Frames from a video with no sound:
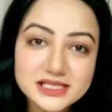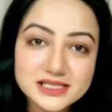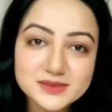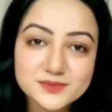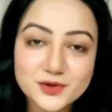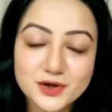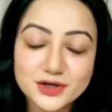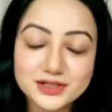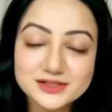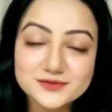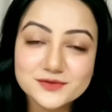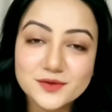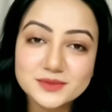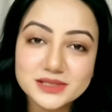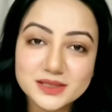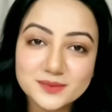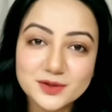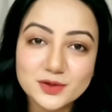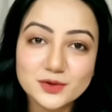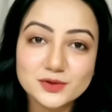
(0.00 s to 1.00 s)
these products from
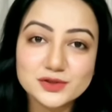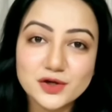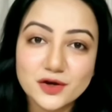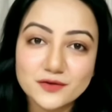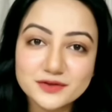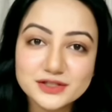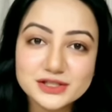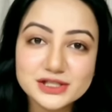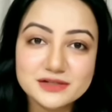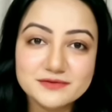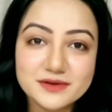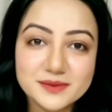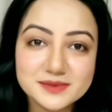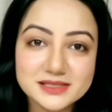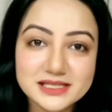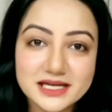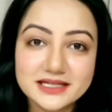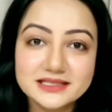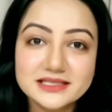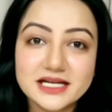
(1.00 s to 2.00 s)
DermaCo's official
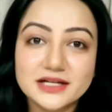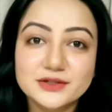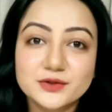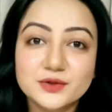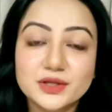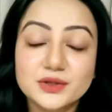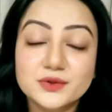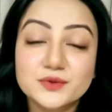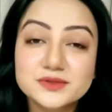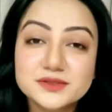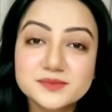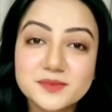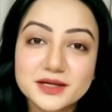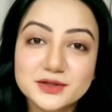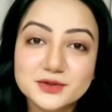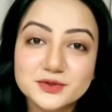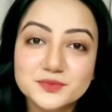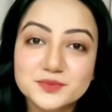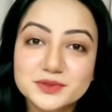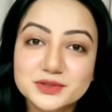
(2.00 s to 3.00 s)
website and you can use
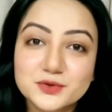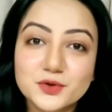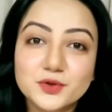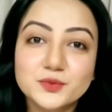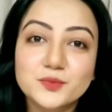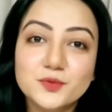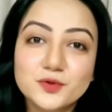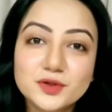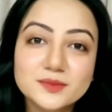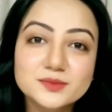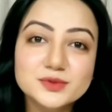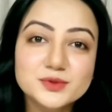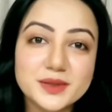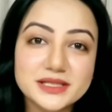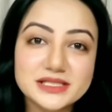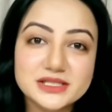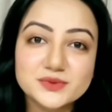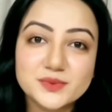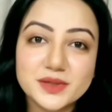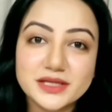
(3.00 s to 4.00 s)
my coupon code
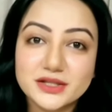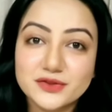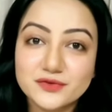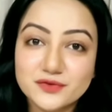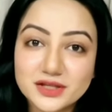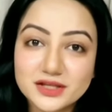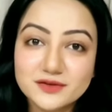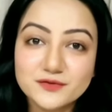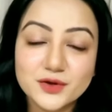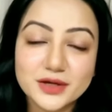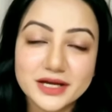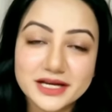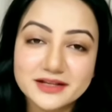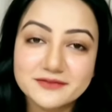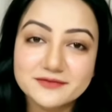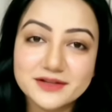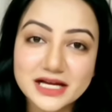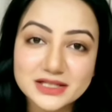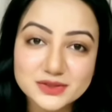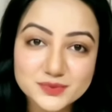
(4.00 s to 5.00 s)
Poonam2023 for
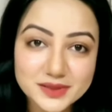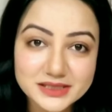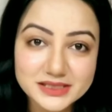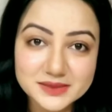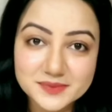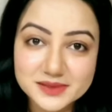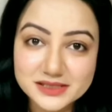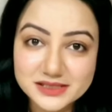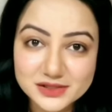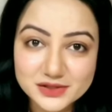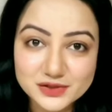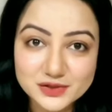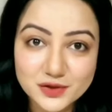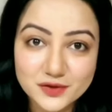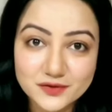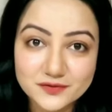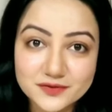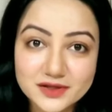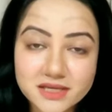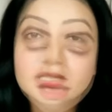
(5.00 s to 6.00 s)
getting flat 20%
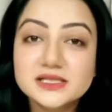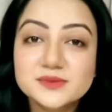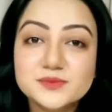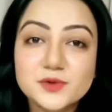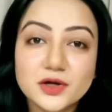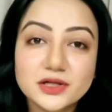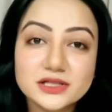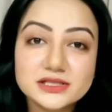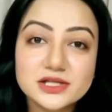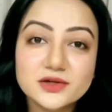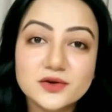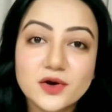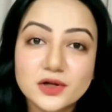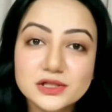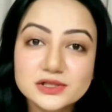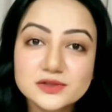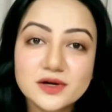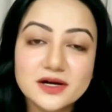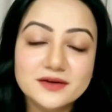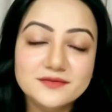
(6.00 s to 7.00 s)
off. These products are
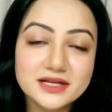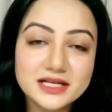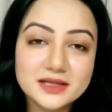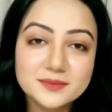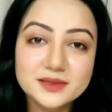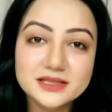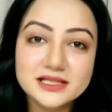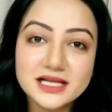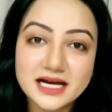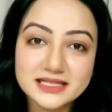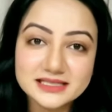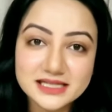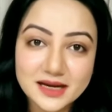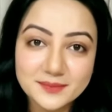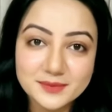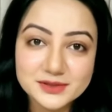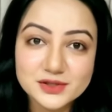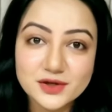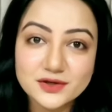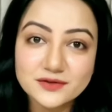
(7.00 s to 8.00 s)
also available at
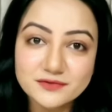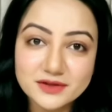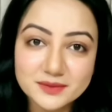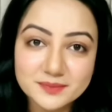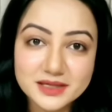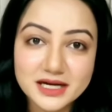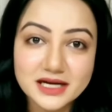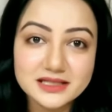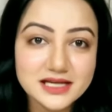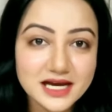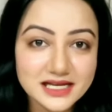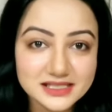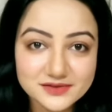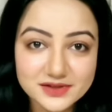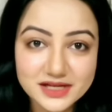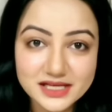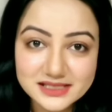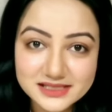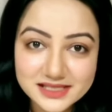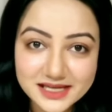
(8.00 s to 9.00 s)
Amazon, Flipkart as
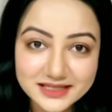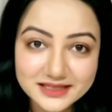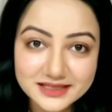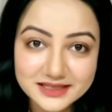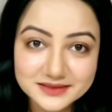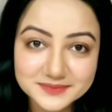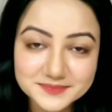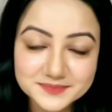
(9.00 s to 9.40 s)
well as Nykaa.